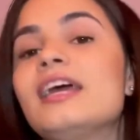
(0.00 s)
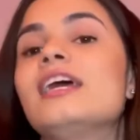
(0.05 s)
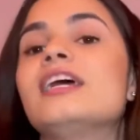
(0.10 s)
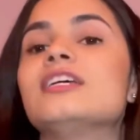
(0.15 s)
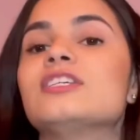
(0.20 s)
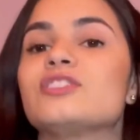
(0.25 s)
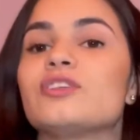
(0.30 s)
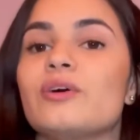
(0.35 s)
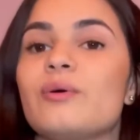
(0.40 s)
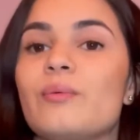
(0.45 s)

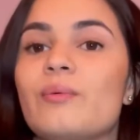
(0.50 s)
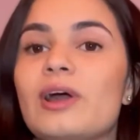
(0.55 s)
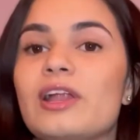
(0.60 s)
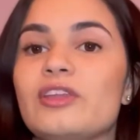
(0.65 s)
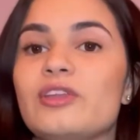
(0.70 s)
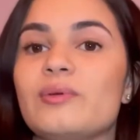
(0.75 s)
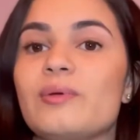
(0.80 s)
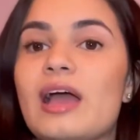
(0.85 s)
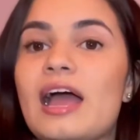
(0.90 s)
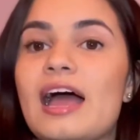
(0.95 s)
So when you
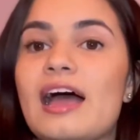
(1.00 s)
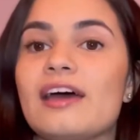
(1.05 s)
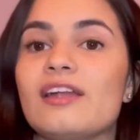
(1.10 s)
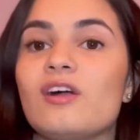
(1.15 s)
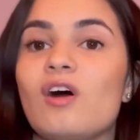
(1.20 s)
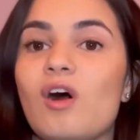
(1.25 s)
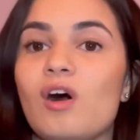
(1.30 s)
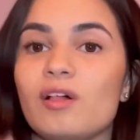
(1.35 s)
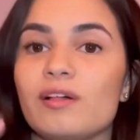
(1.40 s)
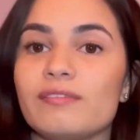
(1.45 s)
add
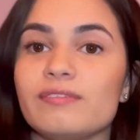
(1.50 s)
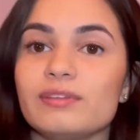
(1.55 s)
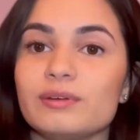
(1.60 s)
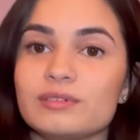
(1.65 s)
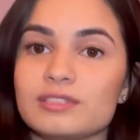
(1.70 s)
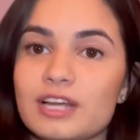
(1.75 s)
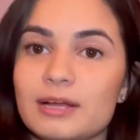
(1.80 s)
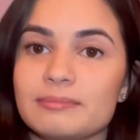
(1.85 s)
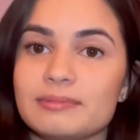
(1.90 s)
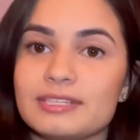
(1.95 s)
all of those
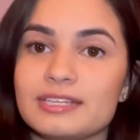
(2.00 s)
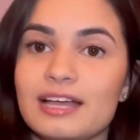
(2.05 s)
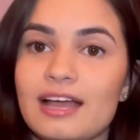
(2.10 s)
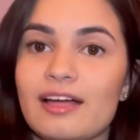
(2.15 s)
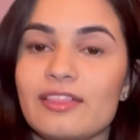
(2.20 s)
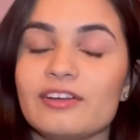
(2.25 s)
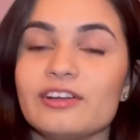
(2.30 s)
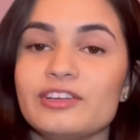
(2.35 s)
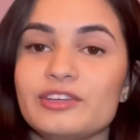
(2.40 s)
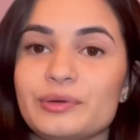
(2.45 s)
up together,
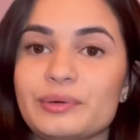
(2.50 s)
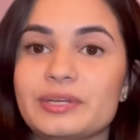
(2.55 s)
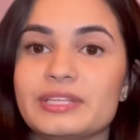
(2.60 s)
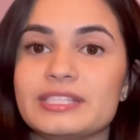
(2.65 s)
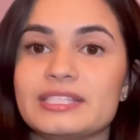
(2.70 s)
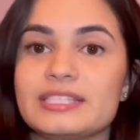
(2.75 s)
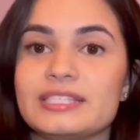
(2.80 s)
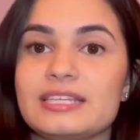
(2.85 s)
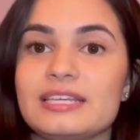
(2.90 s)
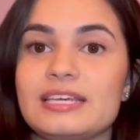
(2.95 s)
you can
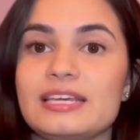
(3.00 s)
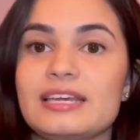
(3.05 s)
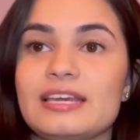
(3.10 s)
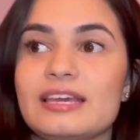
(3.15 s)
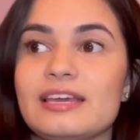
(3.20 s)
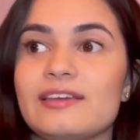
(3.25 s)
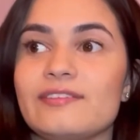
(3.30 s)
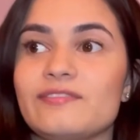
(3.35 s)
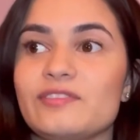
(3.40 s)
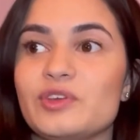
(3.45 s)
see
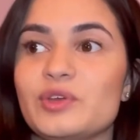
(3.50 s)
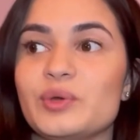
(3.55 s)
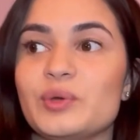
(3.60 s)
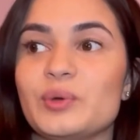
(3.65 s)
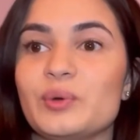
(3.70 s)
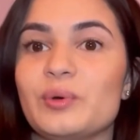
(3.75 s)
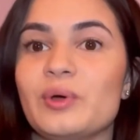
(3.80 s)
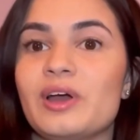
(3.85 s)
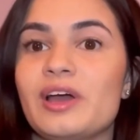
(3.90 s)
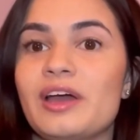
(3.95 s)
if you
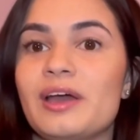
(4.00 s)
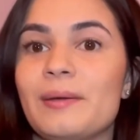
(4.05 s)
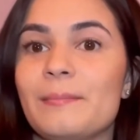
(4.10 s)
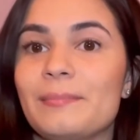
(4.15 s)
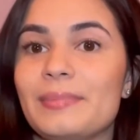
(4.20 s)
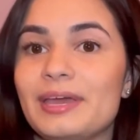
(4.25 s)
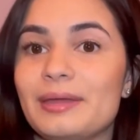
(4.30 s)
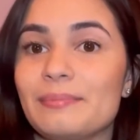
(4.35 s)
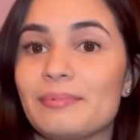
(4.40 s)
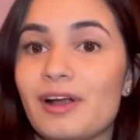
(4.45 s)

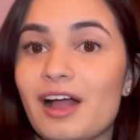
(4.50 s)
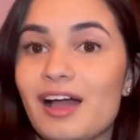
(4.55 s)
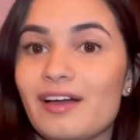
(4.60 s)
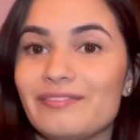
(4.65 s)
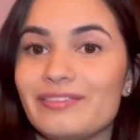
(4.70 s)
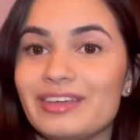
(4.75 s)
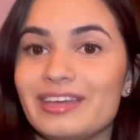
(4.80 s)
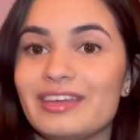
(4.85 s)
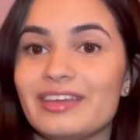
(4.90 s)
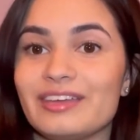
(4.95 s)
made
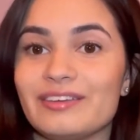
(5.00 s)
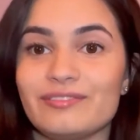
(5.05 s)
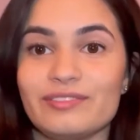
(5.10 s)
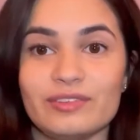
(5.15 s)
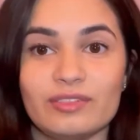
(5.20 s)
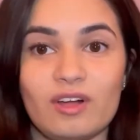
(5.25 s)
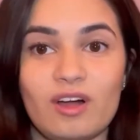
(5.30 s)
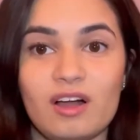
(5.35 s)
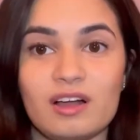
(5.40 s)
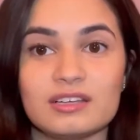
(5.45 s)
profit, if you
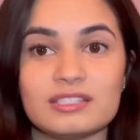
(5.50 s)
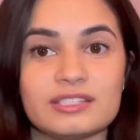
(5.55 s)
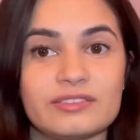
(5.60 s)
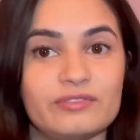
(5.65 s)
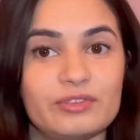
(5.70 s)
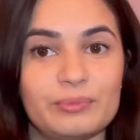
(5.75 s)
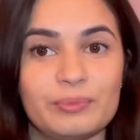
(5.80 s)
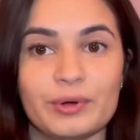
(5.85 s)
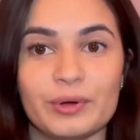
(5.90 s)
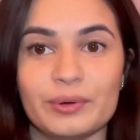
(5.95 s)
lost, if you
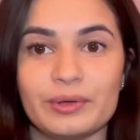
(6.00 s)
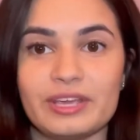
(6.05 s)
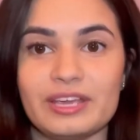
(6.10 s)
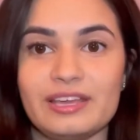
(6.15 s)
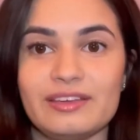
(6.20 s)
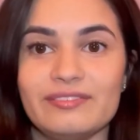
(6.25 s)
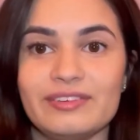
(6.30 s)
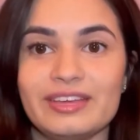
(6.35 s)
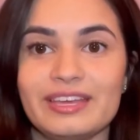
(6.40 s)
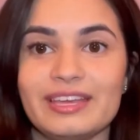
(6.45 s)
broke
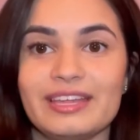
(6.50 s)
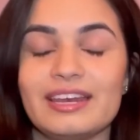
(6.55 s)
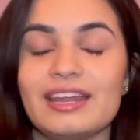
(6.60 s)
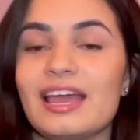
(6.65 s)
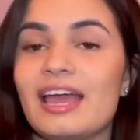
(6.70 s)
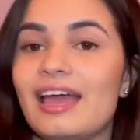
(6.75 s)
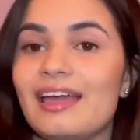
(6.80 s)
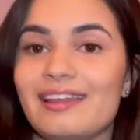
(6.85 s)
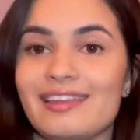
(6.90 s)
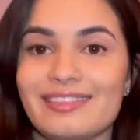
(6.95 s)
even,
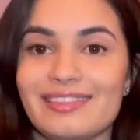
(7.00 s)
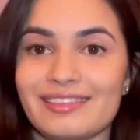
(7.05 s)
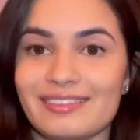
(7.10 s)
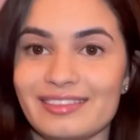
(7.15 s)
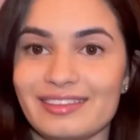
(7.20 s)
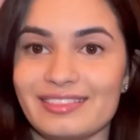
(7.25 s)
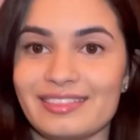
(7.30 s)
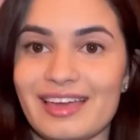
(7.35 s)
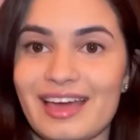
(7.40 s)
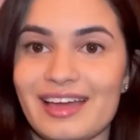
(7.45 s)
anything
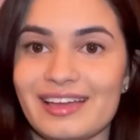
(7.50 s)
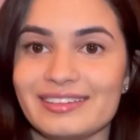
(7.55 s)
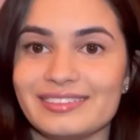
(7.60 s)
like that.